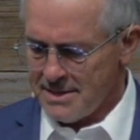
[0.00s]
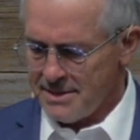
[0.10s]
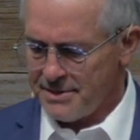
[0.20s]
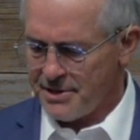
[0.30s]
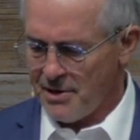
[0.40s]

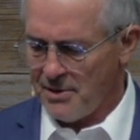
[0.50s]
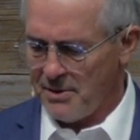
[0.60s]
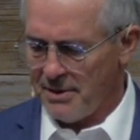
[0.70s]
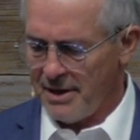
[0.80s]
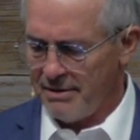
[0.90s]

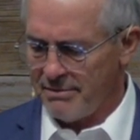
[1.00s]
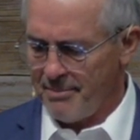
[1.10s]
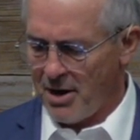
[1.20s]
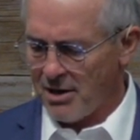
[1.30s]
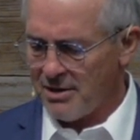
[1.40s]
So a
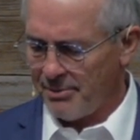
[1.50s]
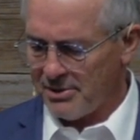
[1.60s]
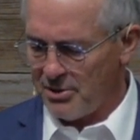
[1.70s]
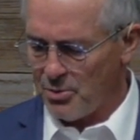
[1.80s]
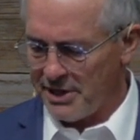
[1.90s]
remarkable
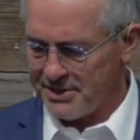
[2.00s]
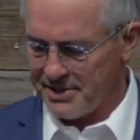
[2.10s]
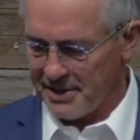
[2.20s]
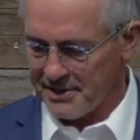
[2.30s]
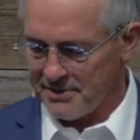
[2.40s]

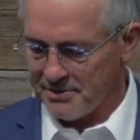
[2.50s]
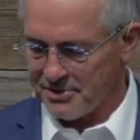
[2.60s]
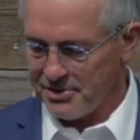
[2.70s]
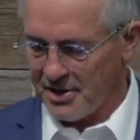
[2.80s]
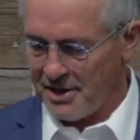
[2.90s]
coincidence
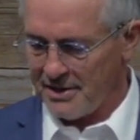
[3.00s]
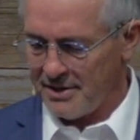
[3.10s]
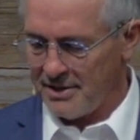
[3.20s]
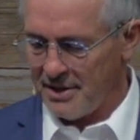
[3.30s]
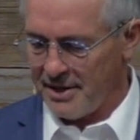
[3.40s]
was
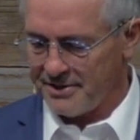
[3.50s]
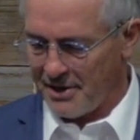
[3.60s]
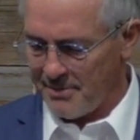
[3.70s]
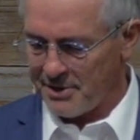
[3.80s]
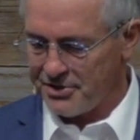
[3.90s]

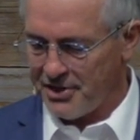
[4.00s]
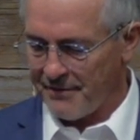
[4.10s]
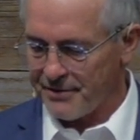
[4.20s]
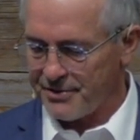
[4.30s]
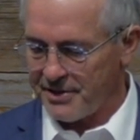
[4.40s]
Thomas
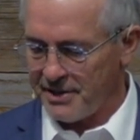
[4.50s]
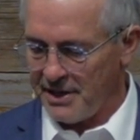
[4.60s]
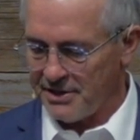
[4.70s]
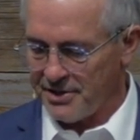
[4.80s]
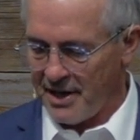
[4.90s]
Jefferson
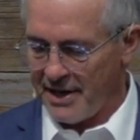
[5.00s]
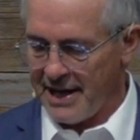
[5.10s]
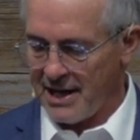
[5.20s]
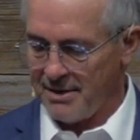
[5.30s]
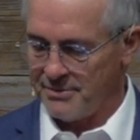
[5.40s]
and John
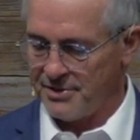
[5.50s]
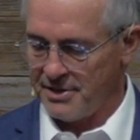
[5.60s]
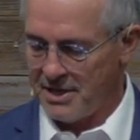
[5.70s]
Adams,